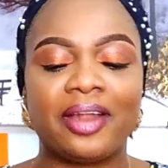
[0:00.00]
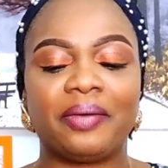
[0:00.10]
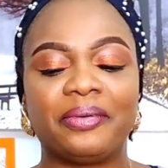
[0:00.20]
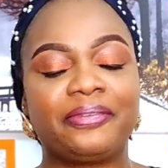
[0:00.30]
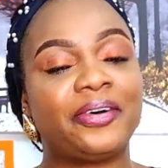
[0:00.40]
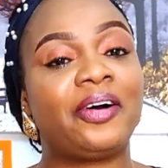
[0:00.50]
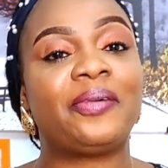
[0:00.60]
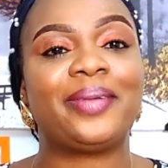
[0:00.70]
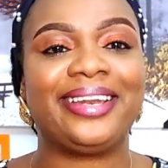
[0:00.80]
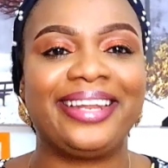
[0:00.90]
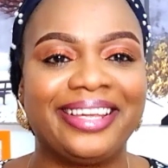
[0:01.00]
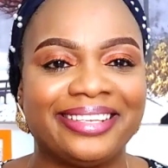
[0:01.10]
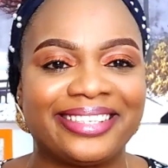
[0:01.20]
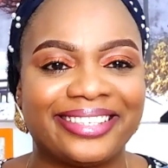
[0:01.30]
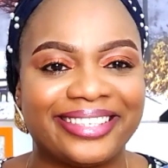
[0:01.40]
Number 4 on my
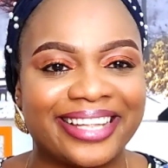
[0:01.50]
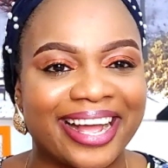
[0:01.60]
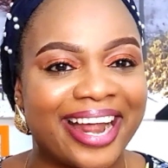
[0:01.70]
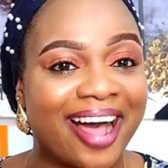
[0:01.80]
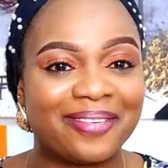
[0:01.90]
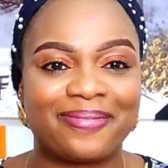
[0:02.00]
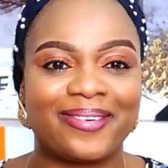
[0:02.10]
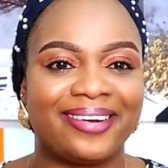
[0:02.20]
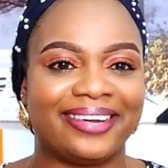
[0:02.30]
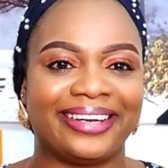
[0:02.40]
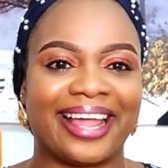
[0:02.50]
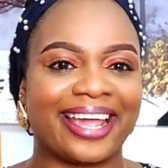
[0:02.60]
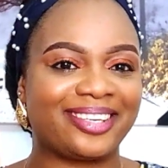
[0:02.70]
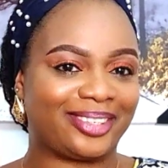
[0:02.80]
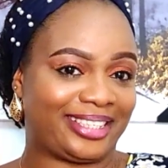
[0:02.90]
list is that have fun,
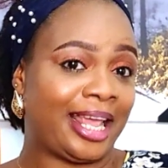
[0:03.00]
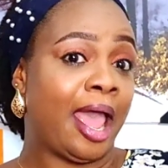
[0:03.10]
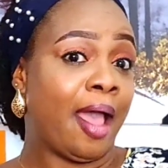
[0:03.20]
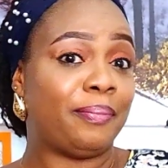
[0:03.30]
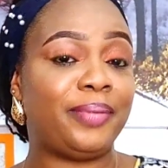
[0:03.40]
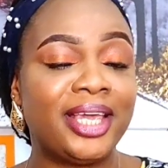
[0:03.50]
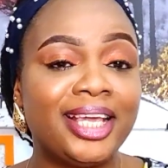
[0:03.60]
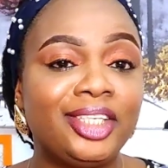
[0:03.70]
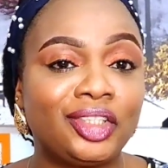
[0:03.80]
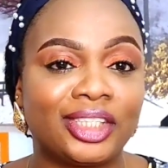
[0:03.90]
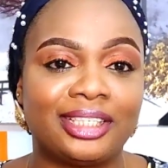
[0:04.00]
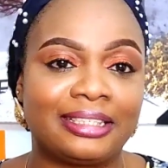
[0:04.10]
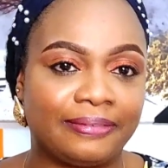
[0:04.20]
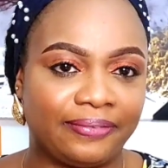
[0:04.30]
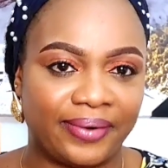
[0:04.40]
just be each
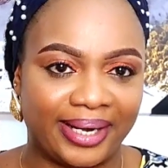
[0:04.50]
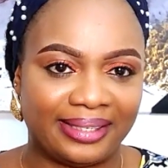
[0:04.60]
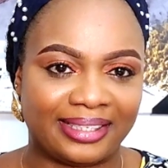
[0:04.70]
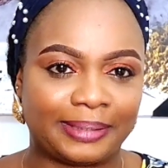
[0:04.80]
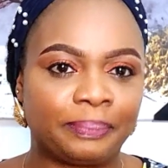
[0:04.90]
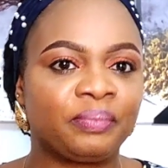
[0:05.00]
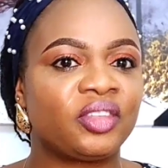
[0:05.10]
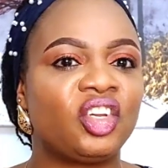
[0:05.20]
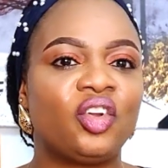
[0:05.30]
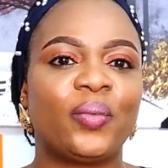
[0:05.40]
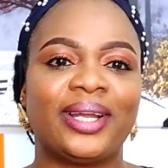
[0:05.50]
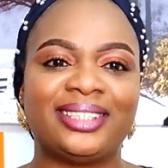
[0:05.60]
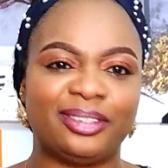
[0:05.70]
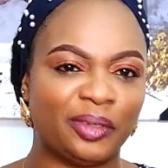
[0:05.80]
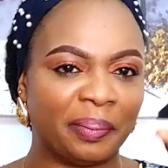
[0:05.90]
other's friends. When
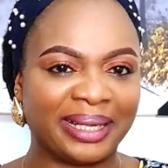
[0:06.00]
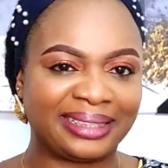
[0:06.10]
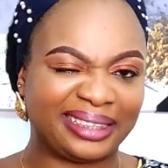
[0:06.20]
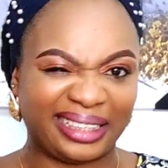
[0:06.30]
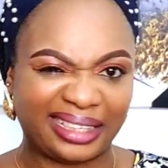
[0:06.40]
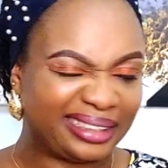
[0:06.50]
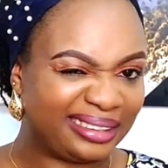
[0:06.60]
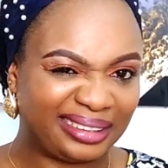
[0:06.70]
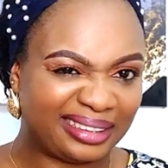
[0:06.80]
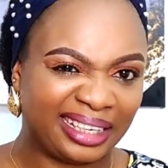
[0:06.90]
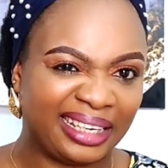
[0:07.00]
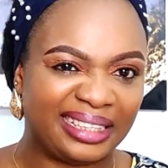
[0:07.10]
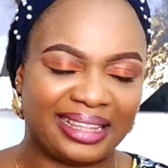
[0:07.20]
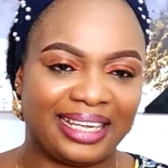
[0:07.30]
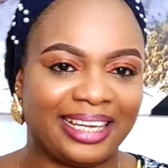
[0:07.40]
the romantic
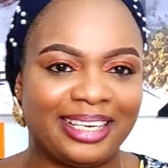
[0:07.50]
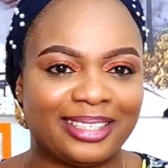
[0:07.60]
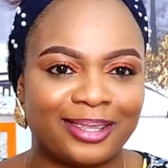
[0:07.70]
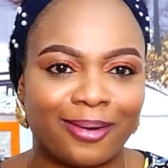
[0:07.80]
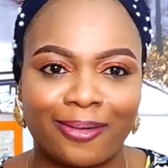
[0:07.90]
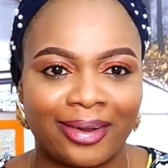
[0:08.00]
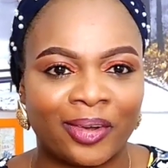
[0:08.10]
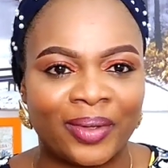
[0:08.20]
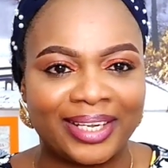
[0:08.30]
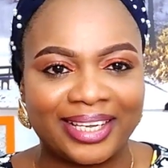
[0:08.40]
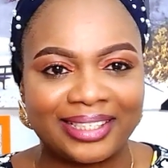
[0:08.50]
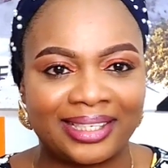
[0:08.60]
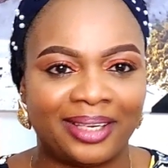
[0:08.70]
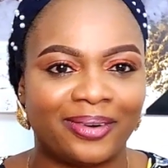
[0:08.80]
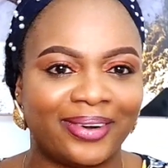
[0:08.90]
thingy is not going on, when the
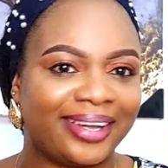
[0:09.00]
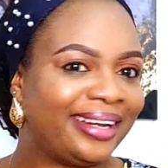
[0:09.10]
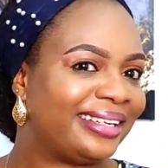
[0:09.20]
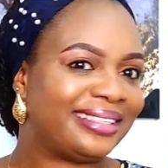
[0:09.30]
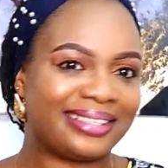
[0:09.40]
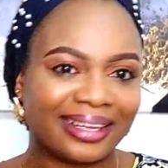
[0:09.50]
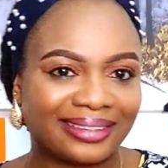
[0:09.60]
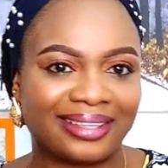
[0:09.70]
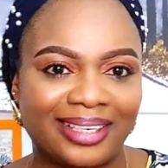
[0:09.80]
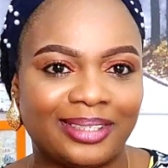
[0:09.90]
kissing, the hugging, and the sex thing